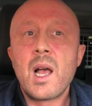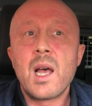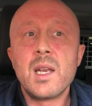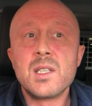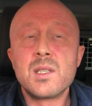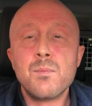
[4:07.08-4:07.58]

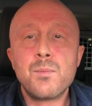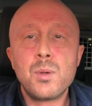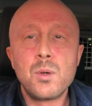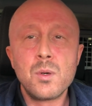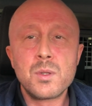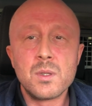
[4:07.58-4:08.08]
and its
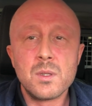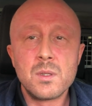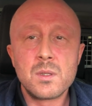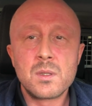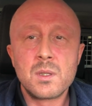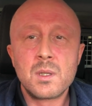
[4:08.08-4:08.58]

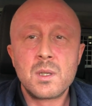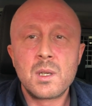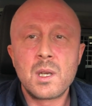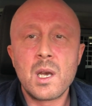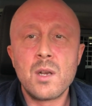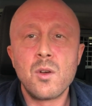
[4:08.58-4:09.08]
importance
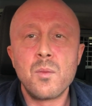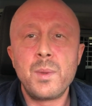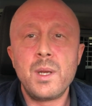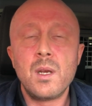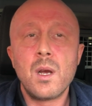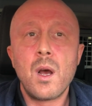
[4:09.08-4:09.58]
cannot
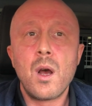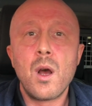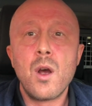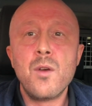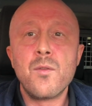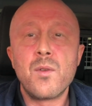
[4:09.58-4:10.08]
be
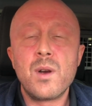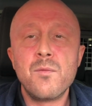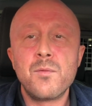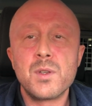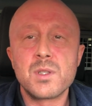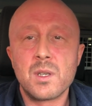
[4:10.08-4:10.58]

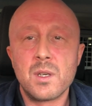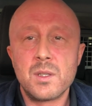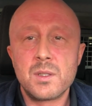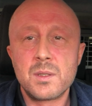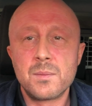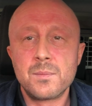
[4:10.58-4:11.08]

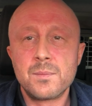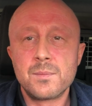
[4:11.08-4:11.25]
overemphasized.